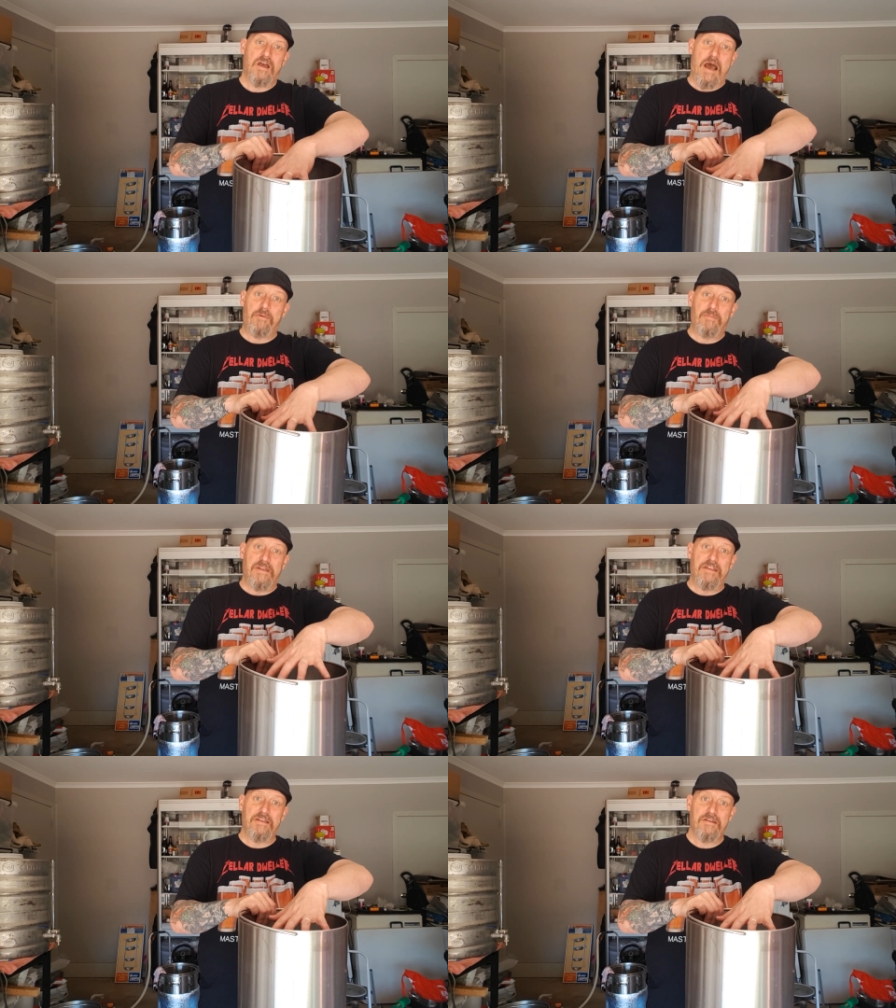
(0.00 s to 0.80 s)
up a
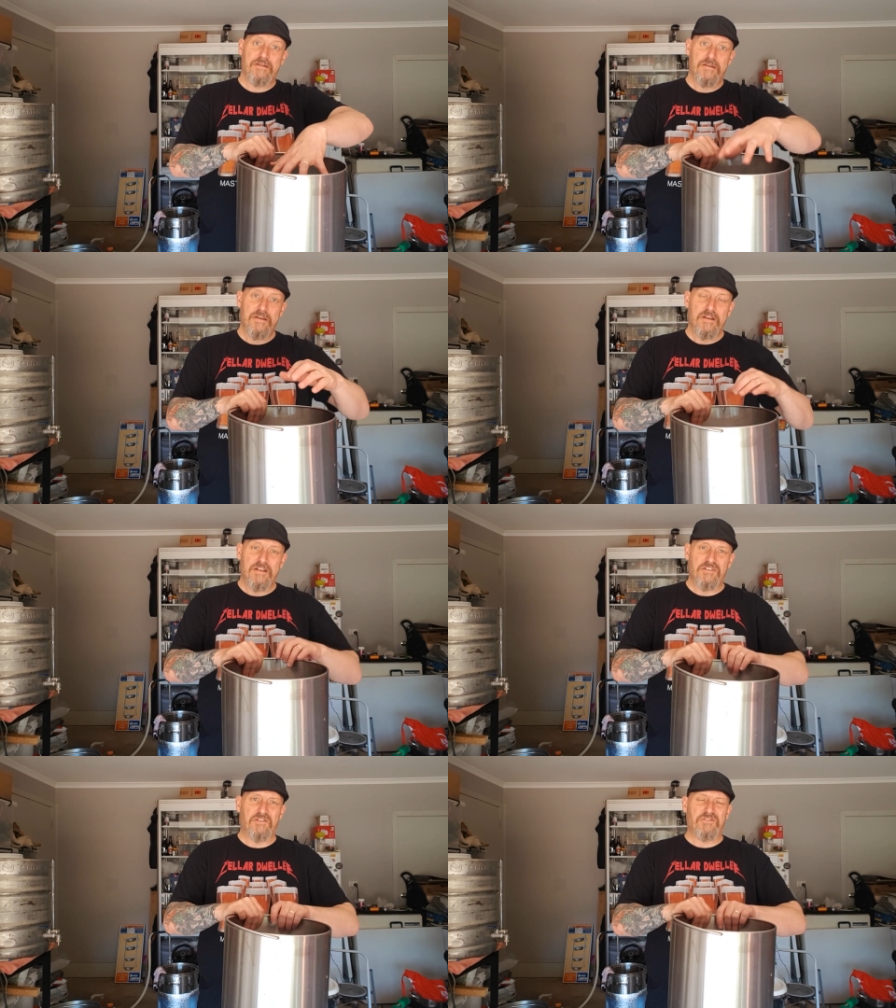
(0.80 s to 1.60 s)
bit in it.
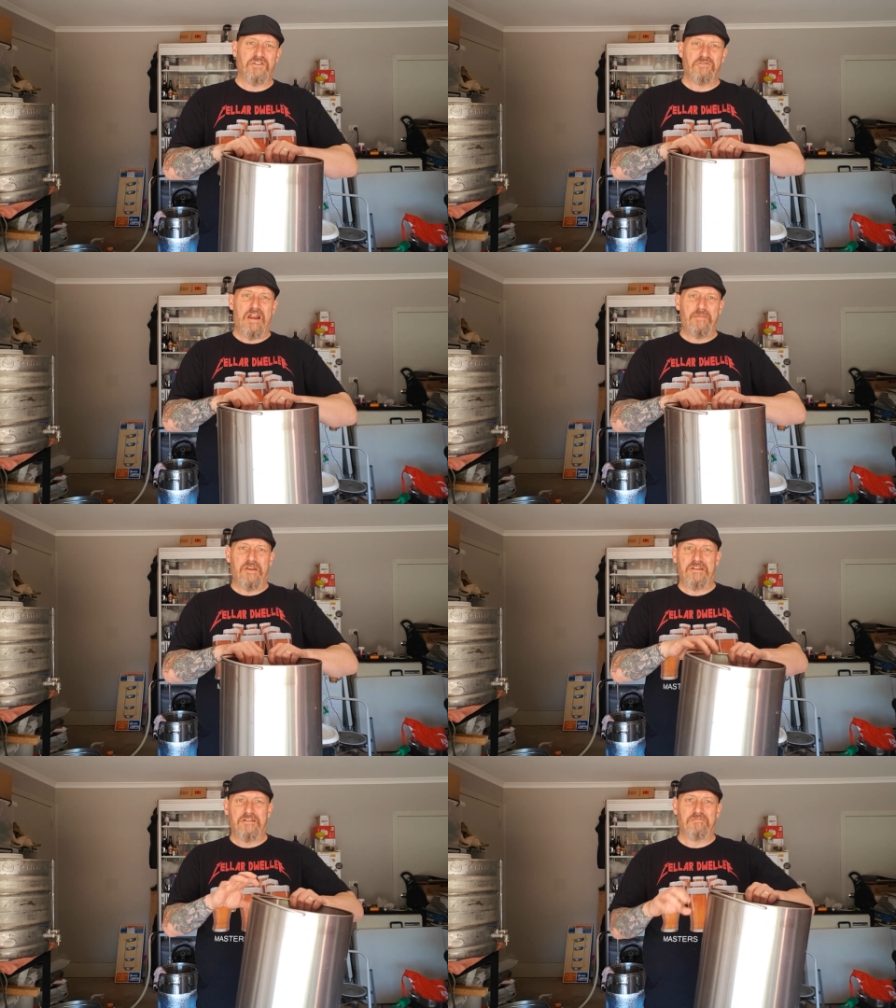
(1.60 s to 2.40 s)
So I'd sort of grab
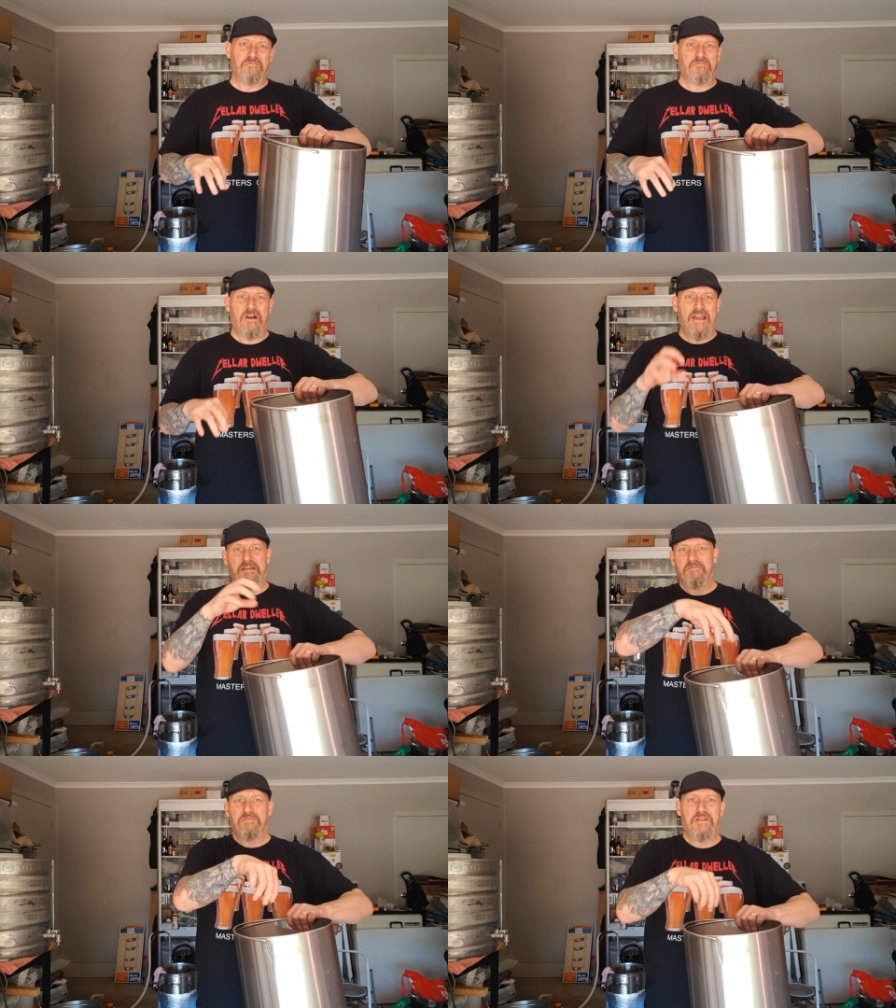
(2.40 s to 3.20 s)
it and
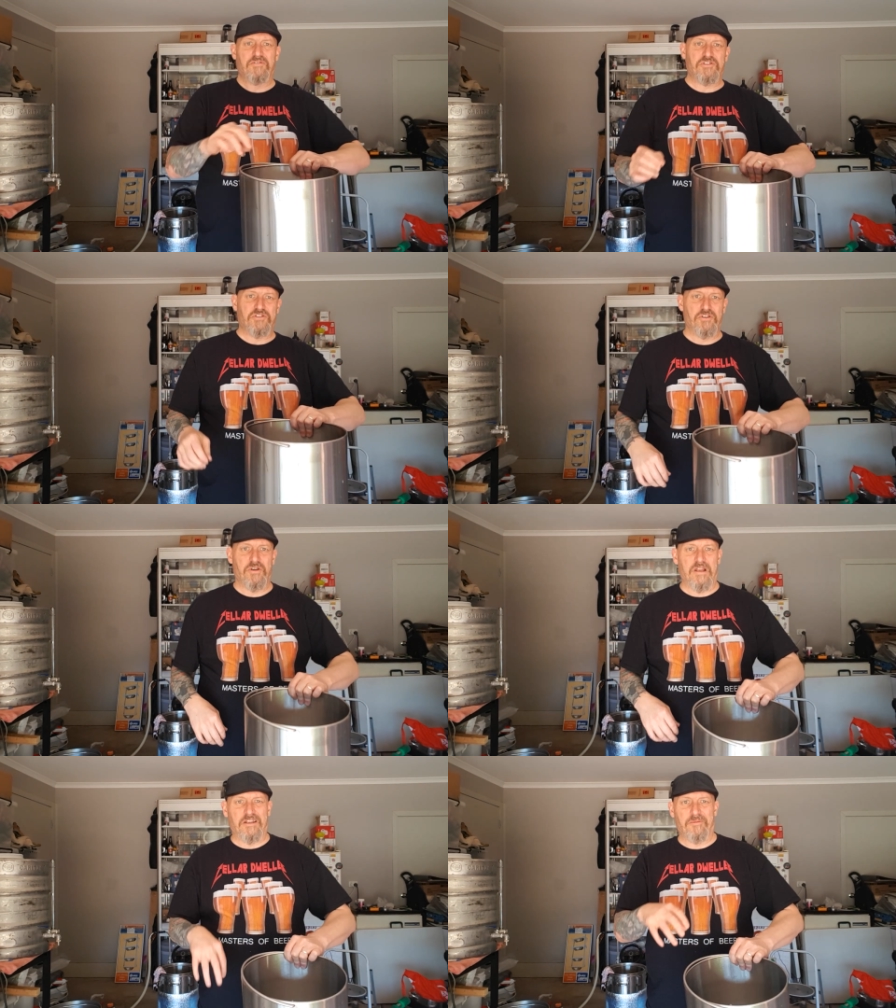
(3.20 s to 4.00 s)
wait and give it a
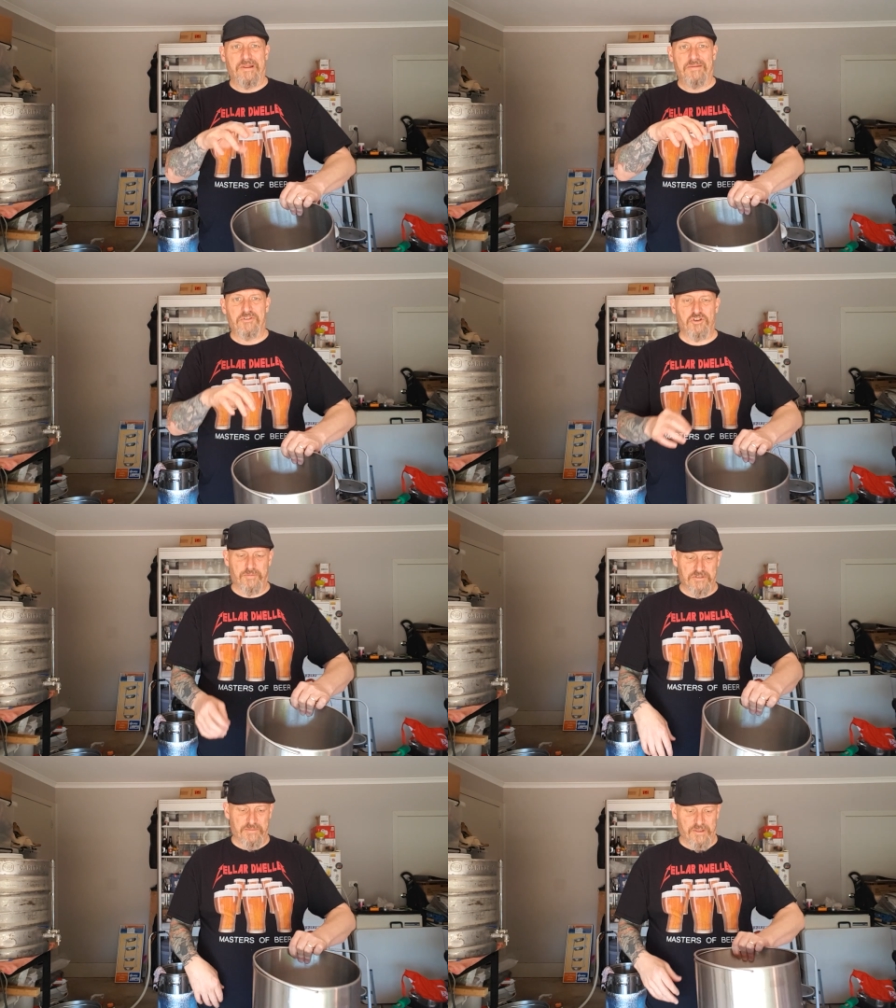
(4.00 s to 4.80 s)
stir a little bit at the
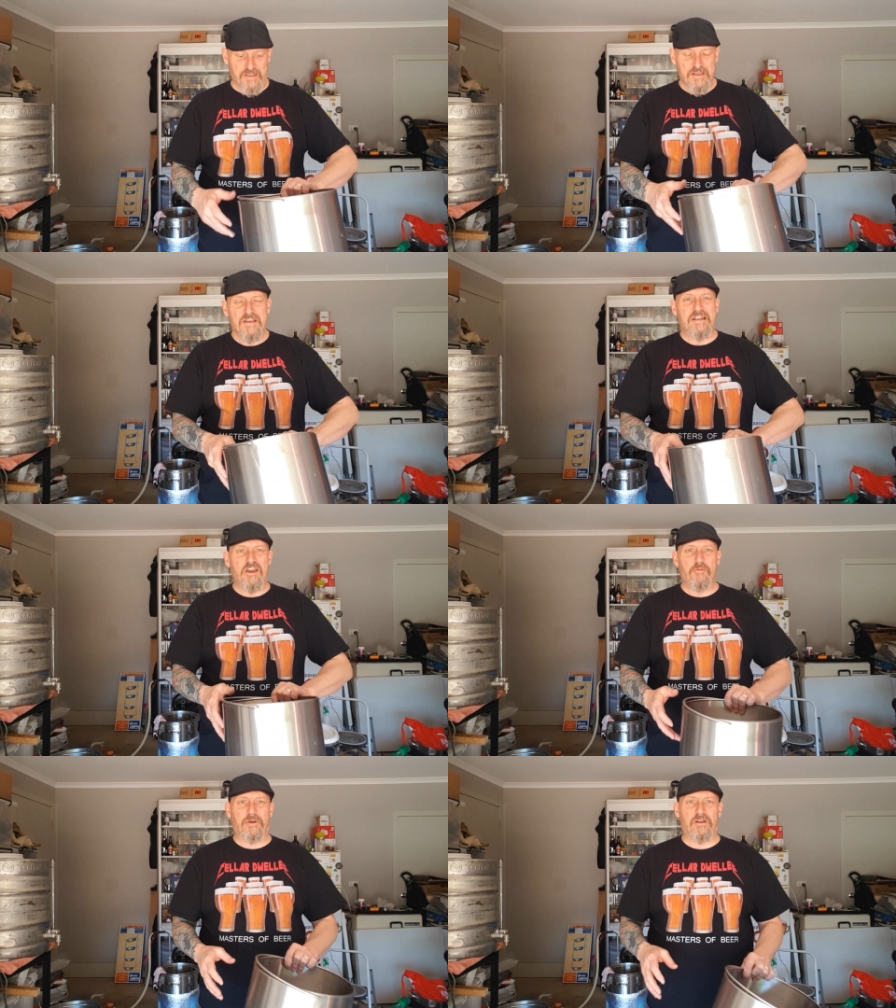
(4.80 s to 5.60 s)
top or something and
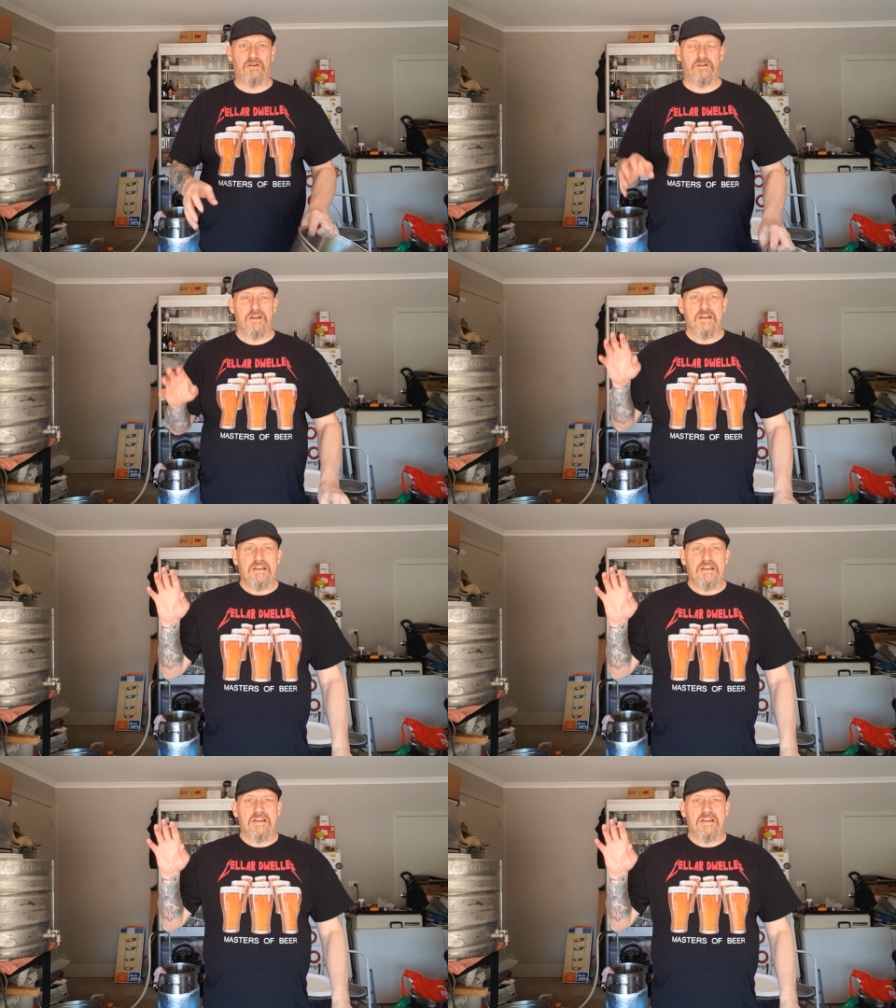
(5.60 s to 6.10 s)
help it along.